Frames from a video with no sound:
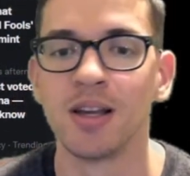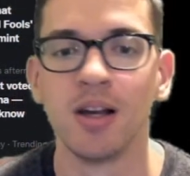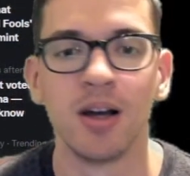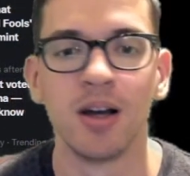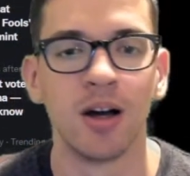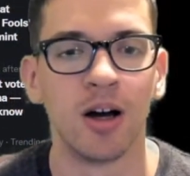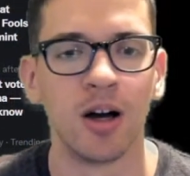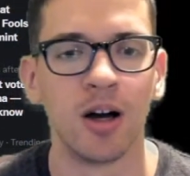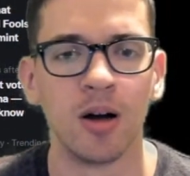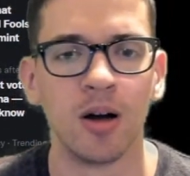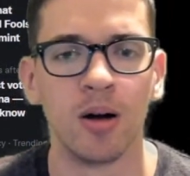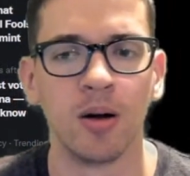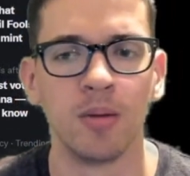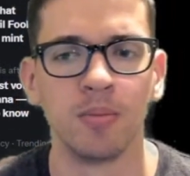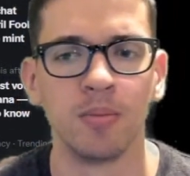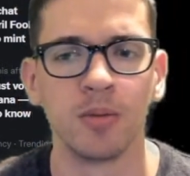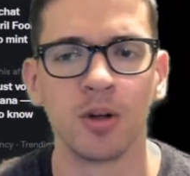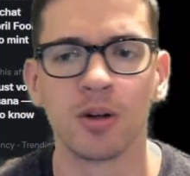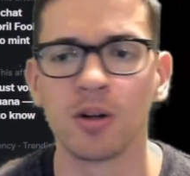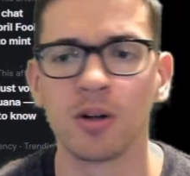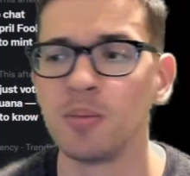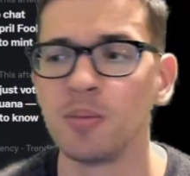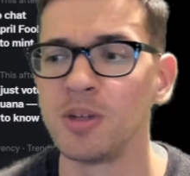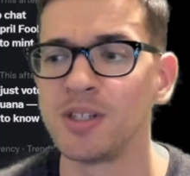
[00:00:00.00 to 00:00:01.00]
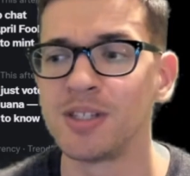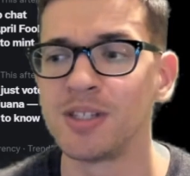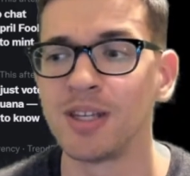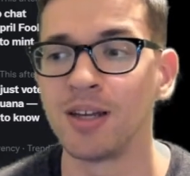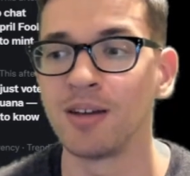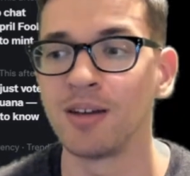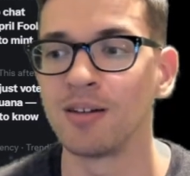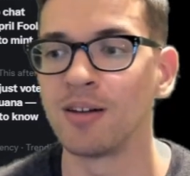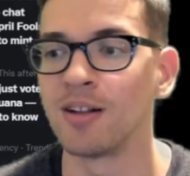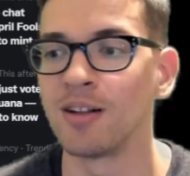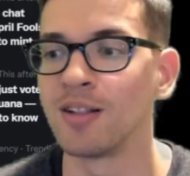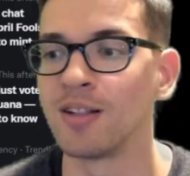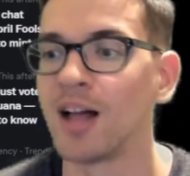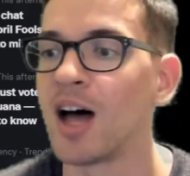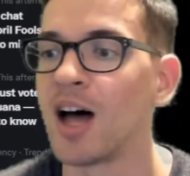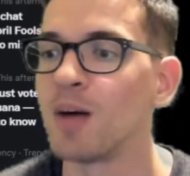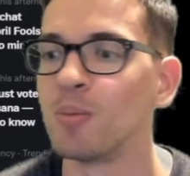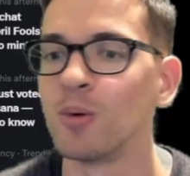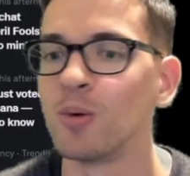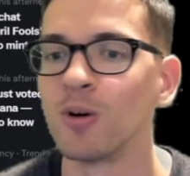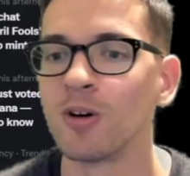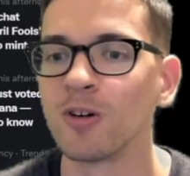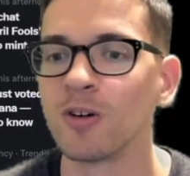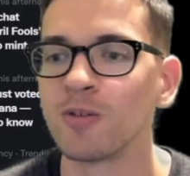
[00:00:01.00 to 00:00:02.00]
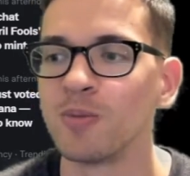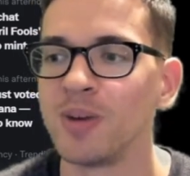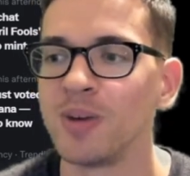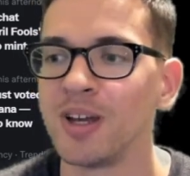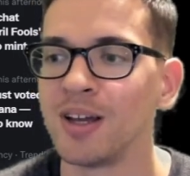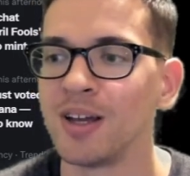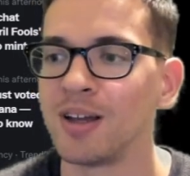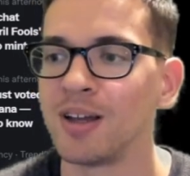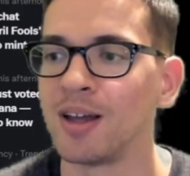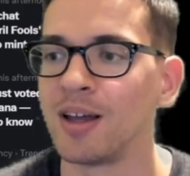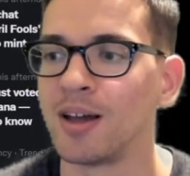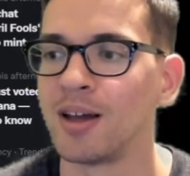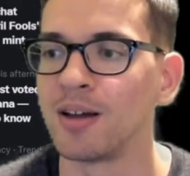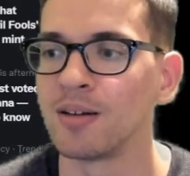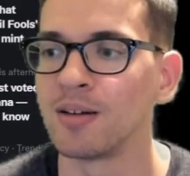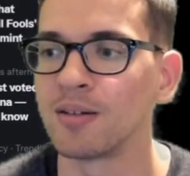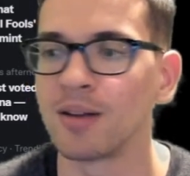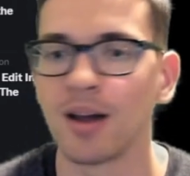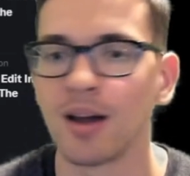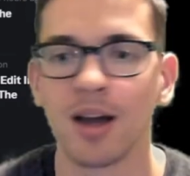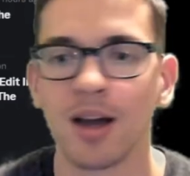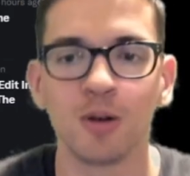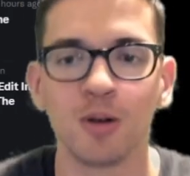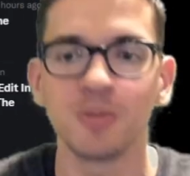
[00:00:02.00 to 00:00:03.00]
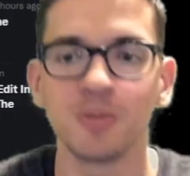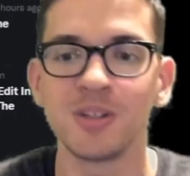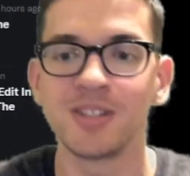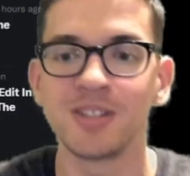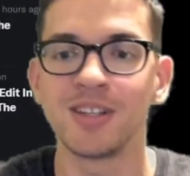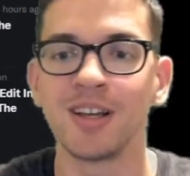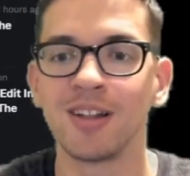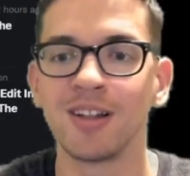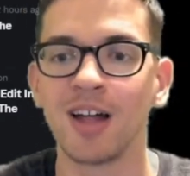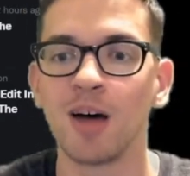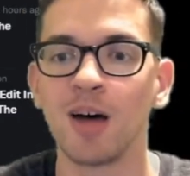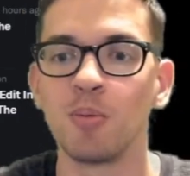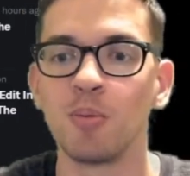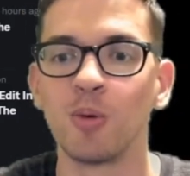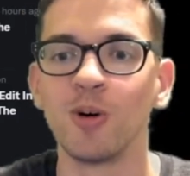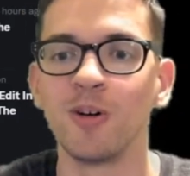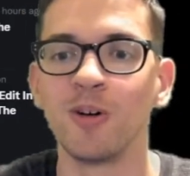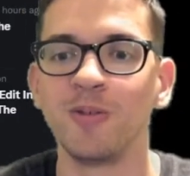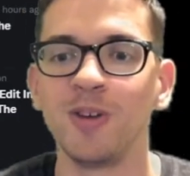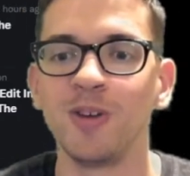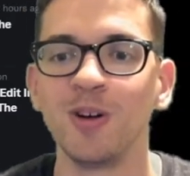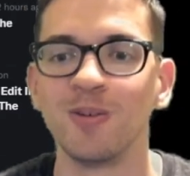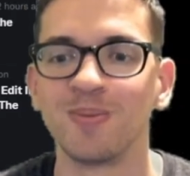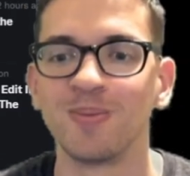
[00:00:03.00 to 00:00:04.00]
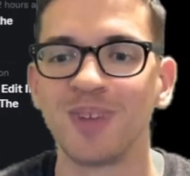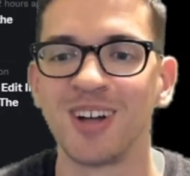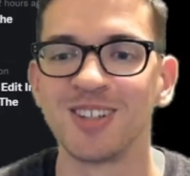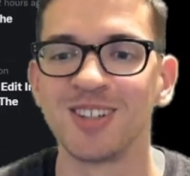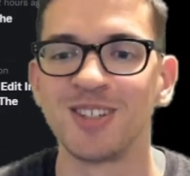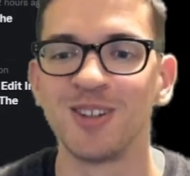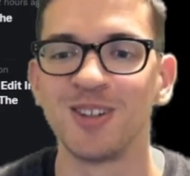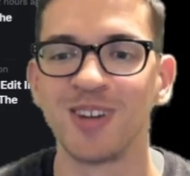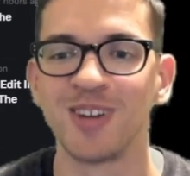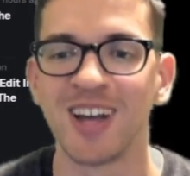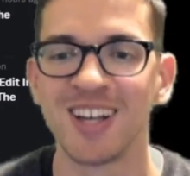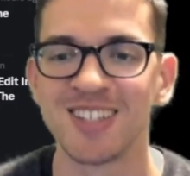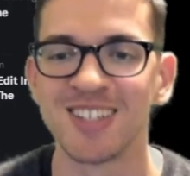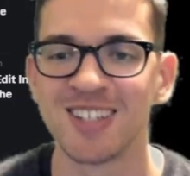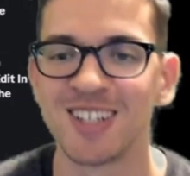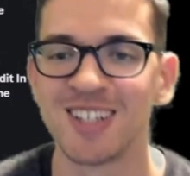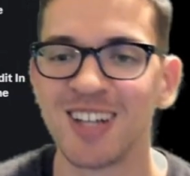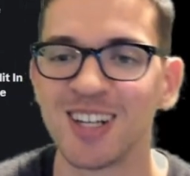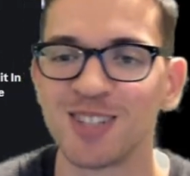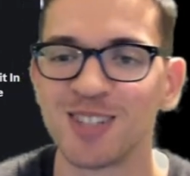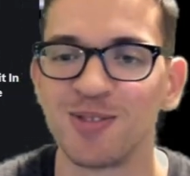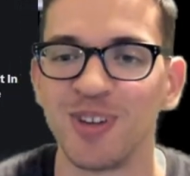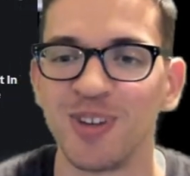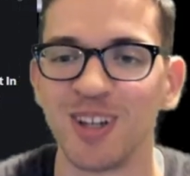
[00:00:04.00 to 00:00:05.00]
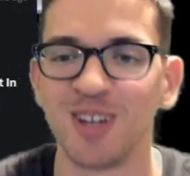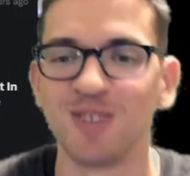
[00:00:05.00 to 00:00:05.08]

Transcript: You're going to be seeing a lot more of me, and I hope to see a lot more of you. I'll see you guys in the next video.